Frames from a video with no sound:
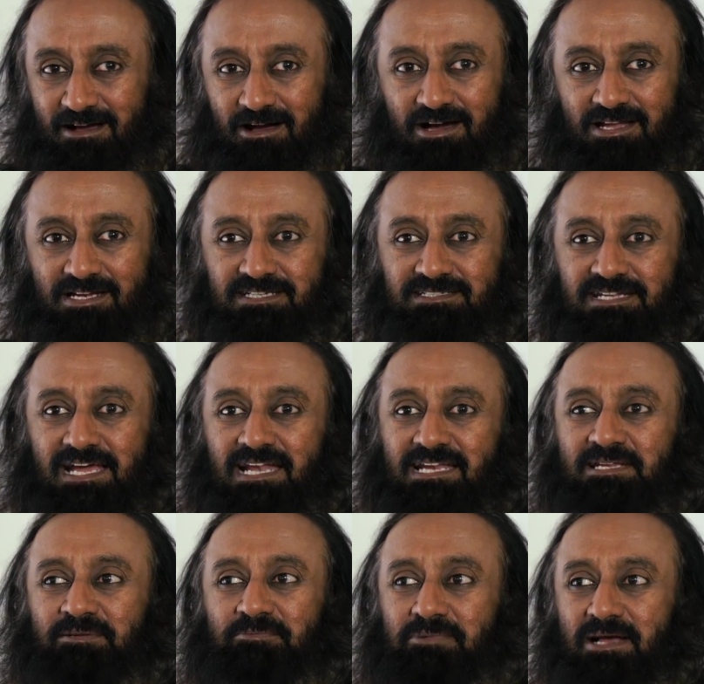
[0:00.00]
Or
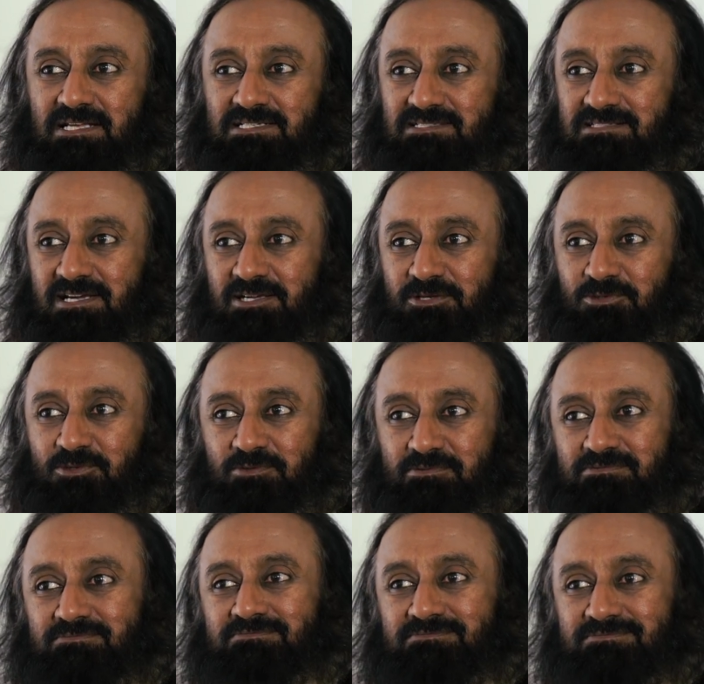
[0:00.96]
Italian pasta, you
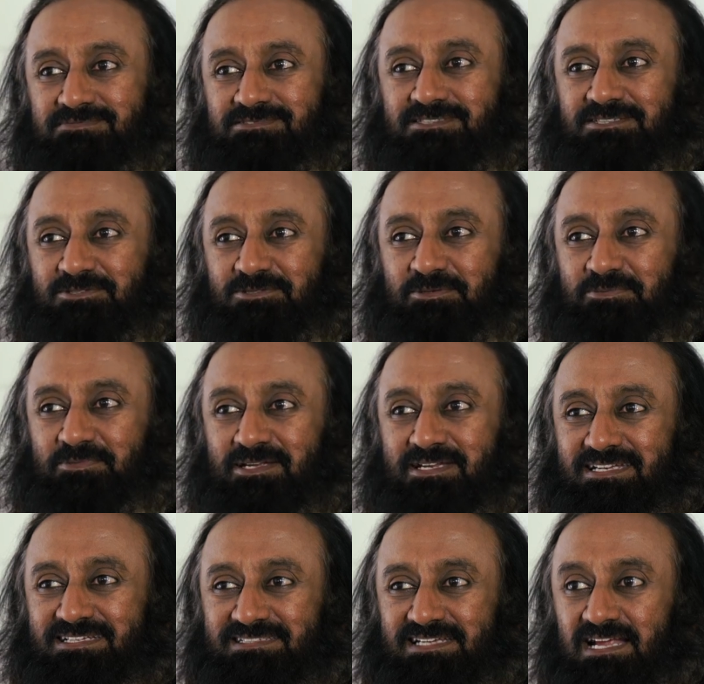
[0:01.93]
don't turn to be
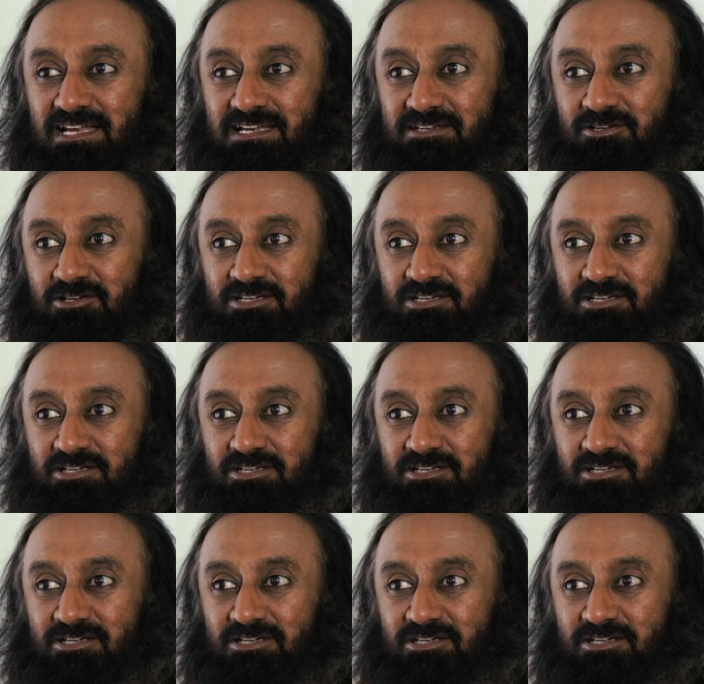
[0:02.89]
an Italian.